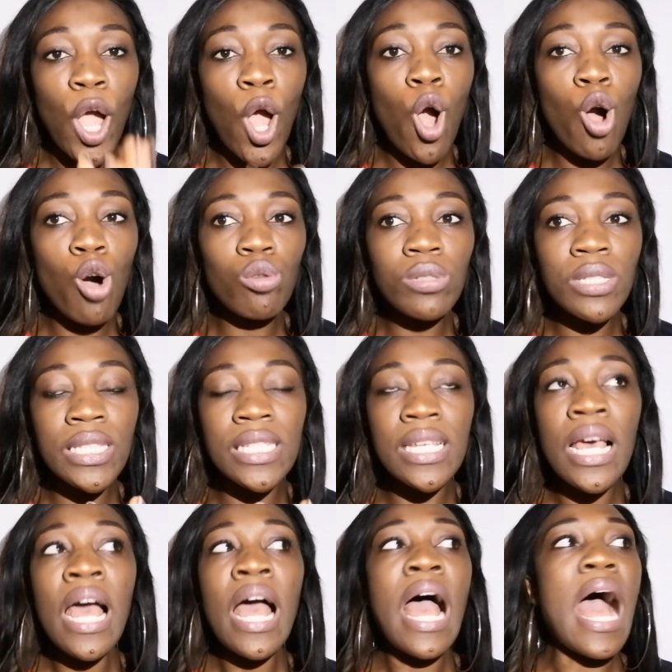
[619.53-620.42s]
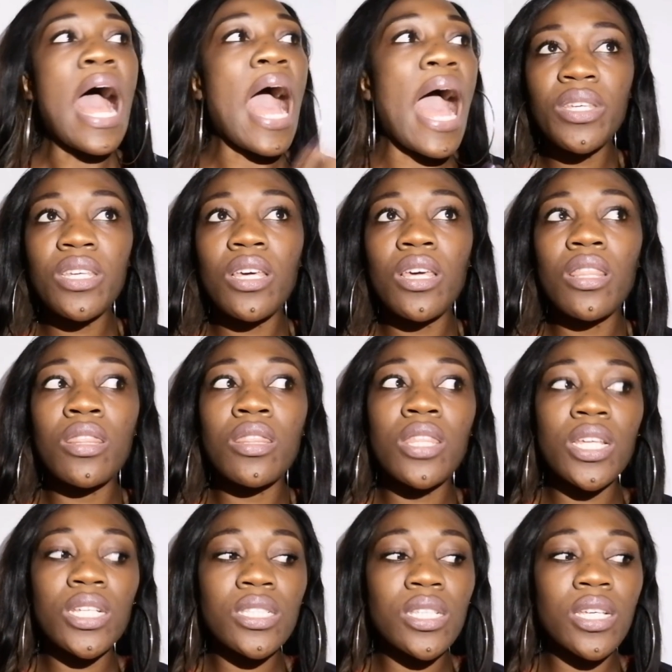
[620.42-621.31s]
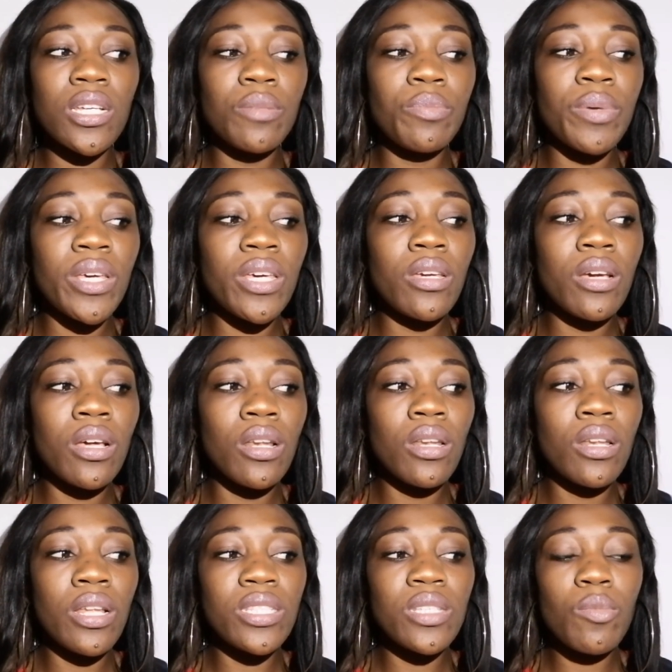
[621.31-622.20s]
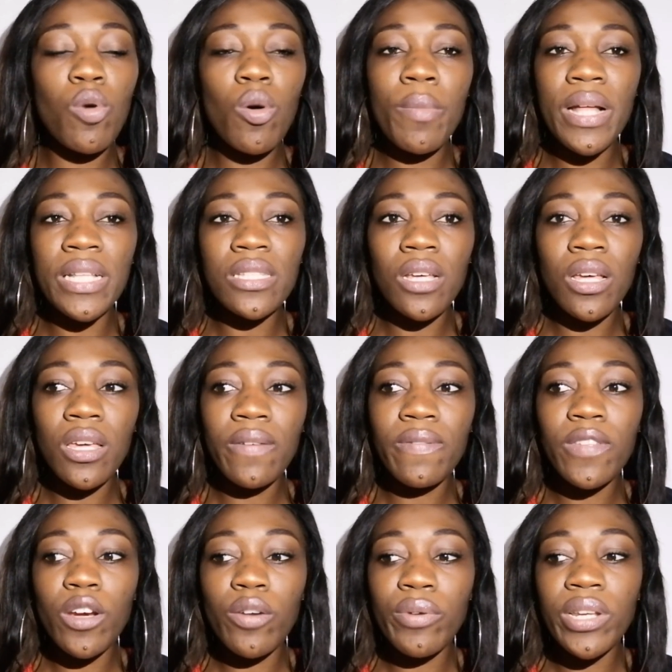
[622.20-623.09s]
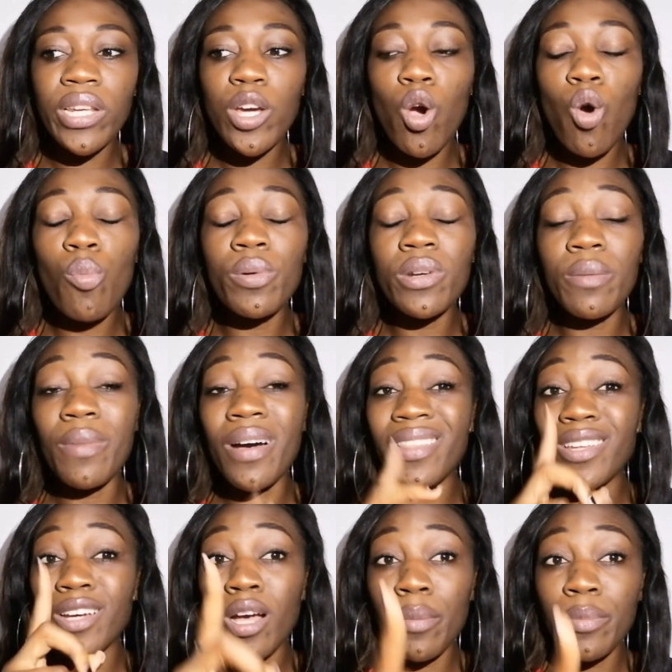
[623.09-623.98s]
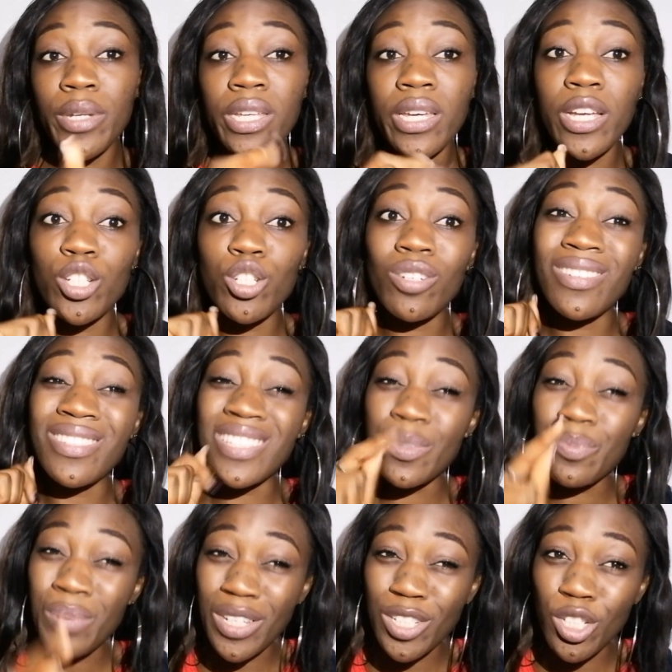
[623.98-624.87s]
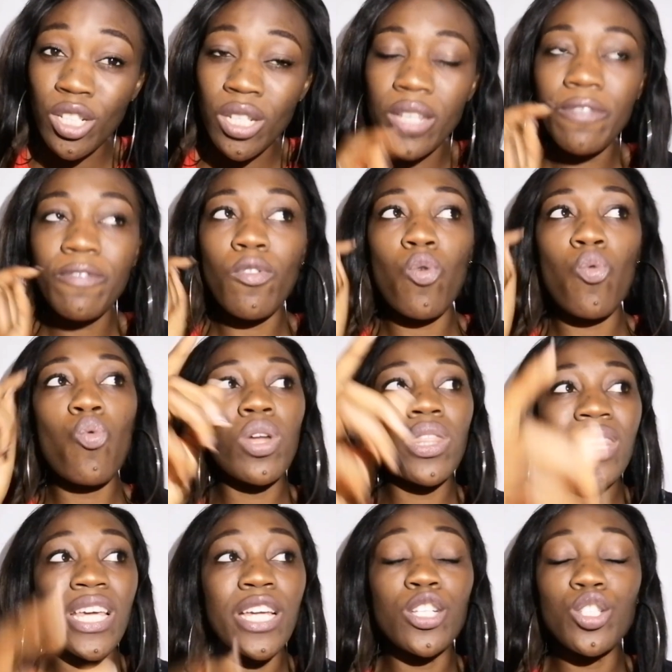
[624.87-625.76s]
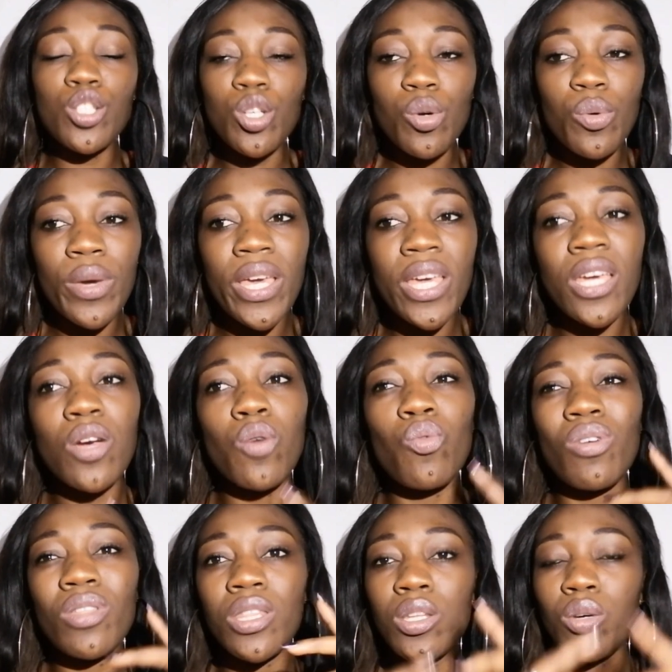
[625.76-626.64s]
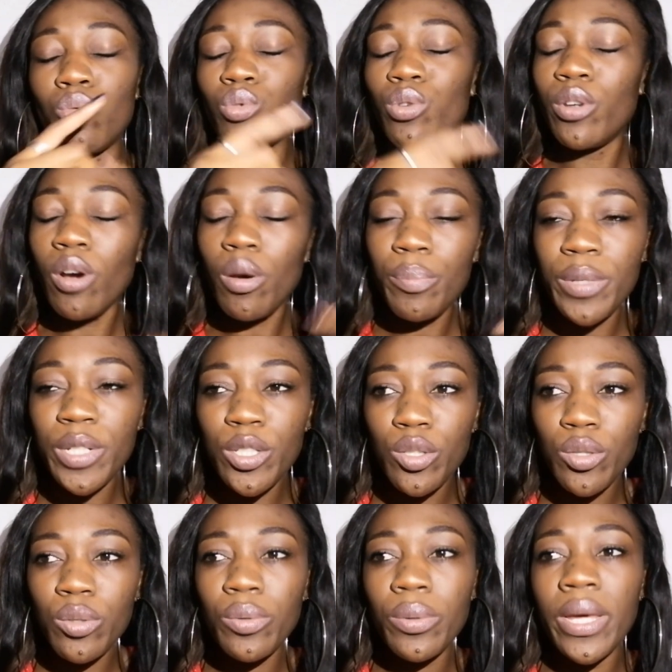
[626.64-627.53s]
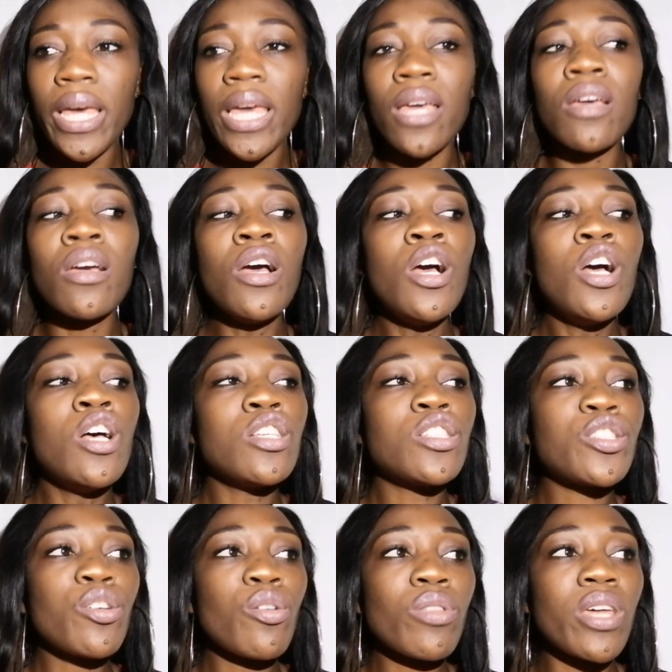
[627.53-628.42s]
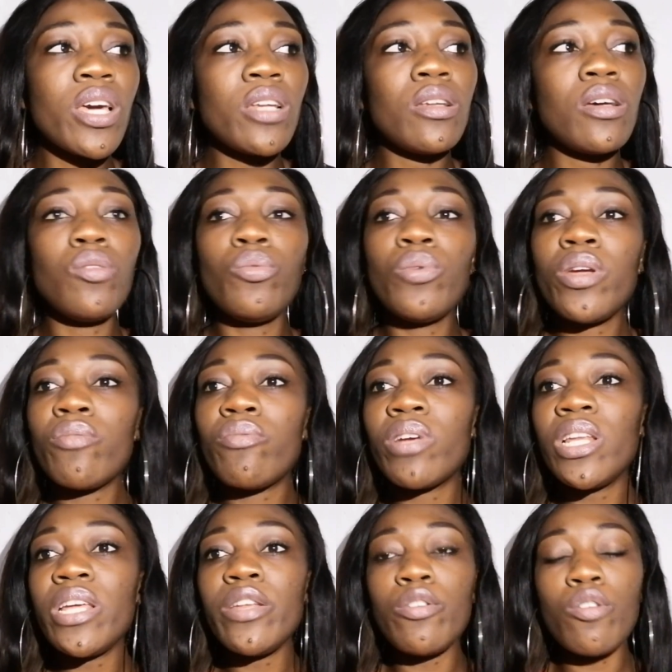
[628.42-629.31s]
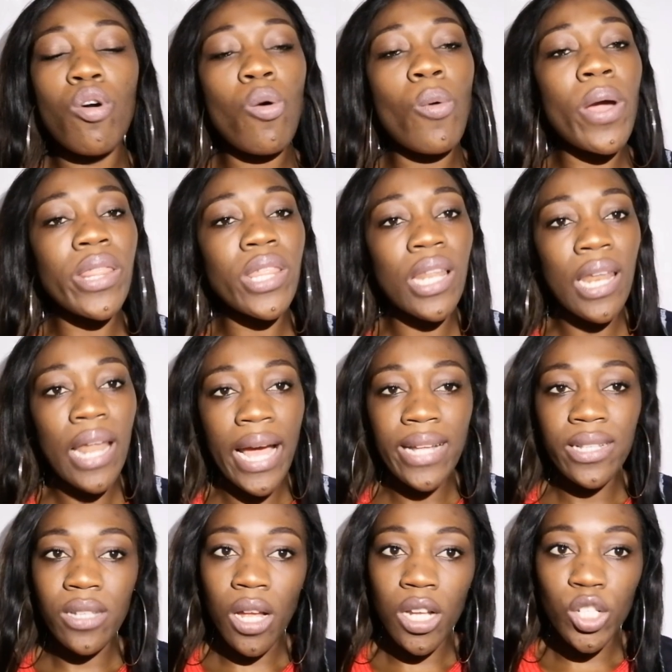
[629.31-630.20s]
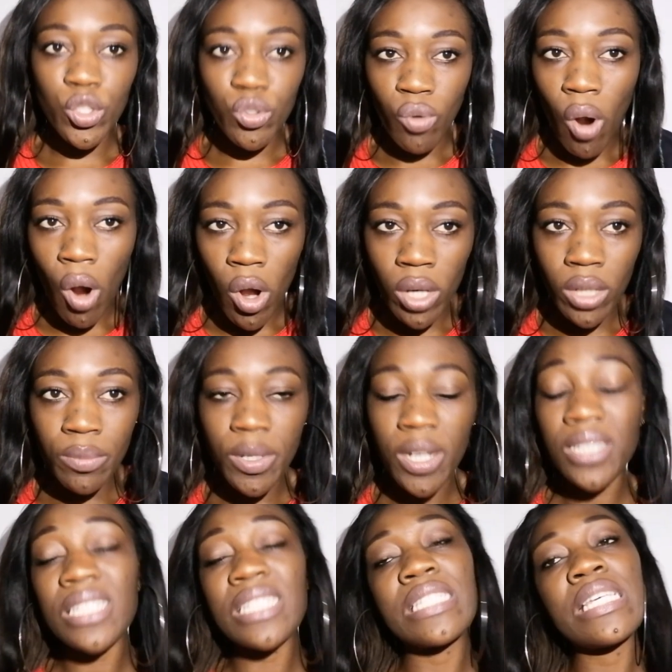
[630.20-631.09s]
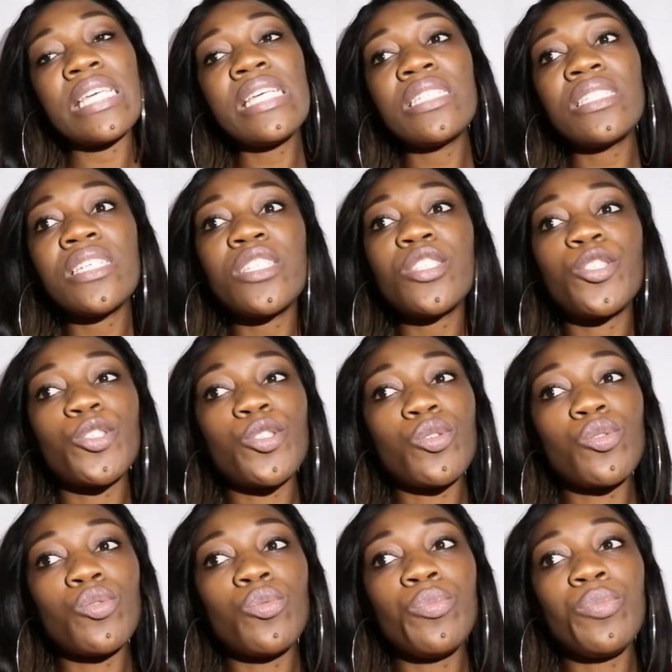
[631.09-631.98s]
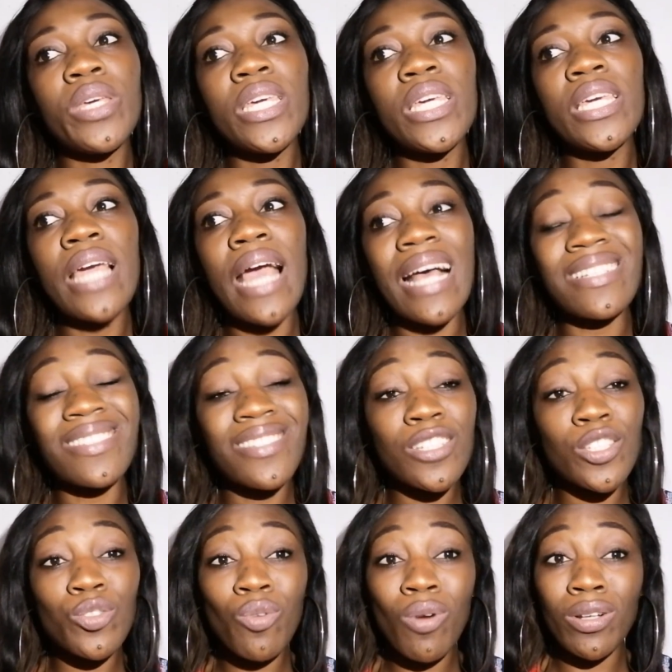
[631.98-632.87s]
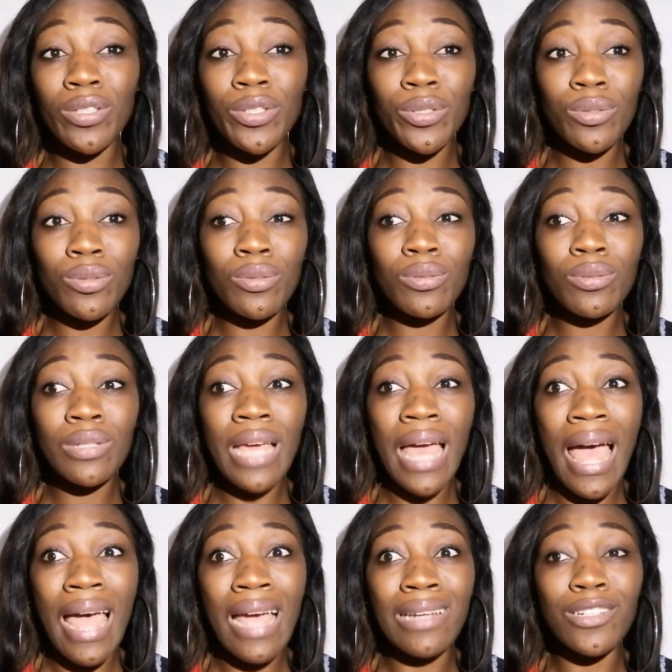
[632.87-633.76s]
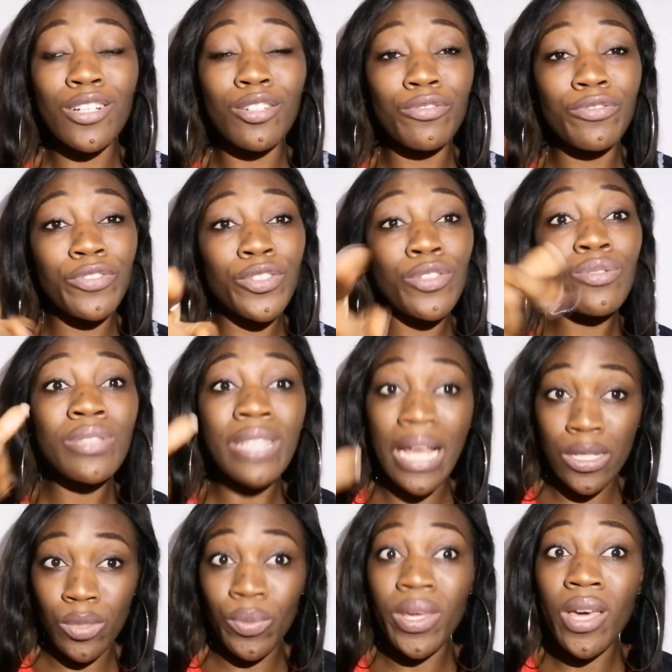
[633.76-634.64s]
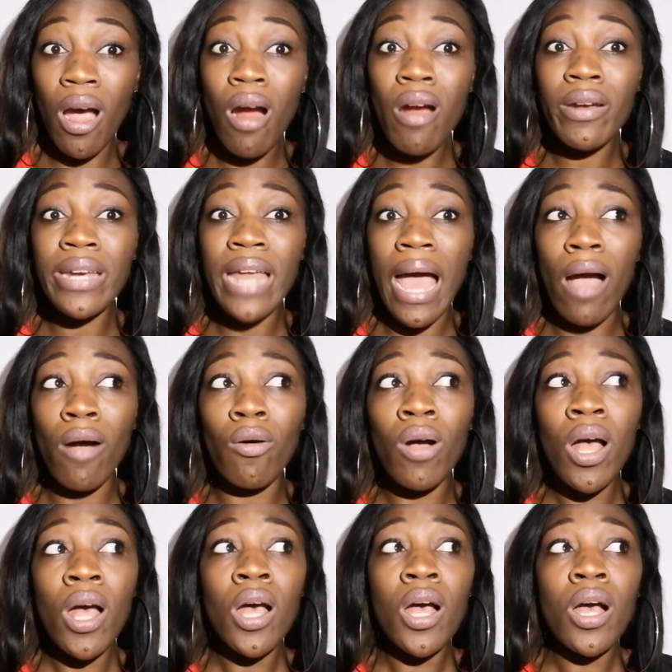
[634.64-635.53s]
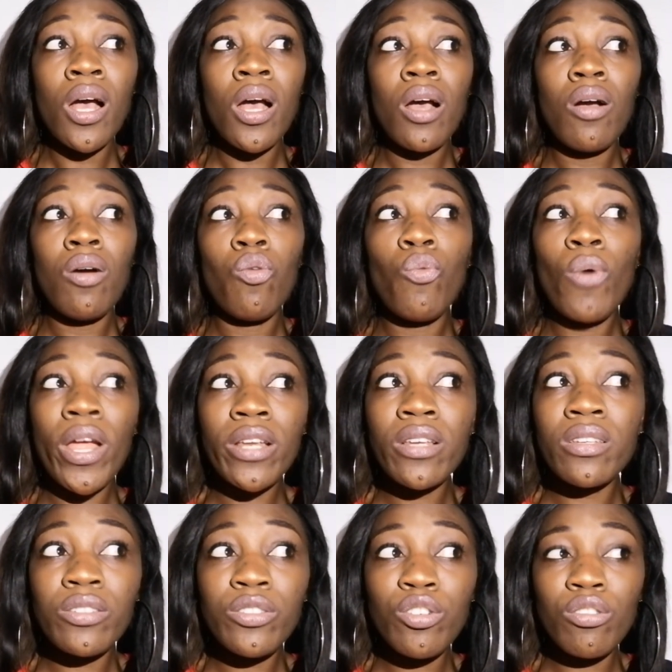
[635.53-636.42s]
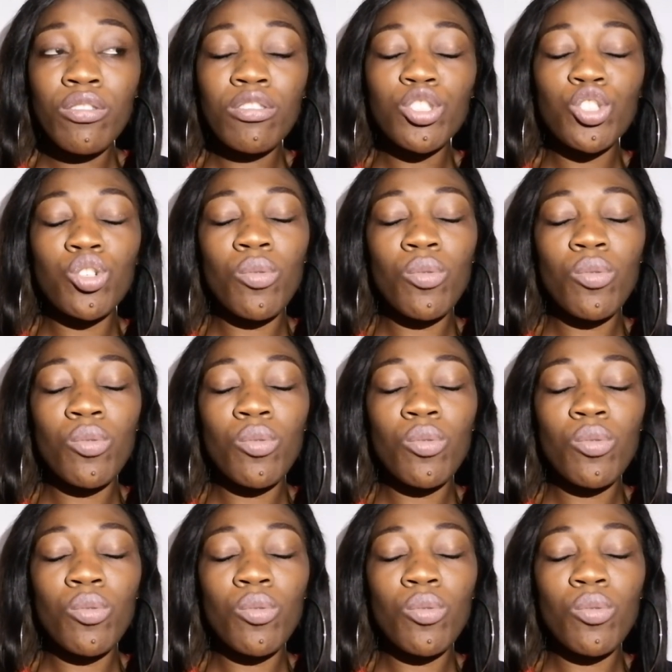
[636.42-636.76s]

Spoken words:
host. This can be a little more better if they're really open about the communication, especially for what they're doing and what they will not be doing, so that we really know where the lines are drawn, because it's easy to be as disgruntled and confused as we are now. When you're not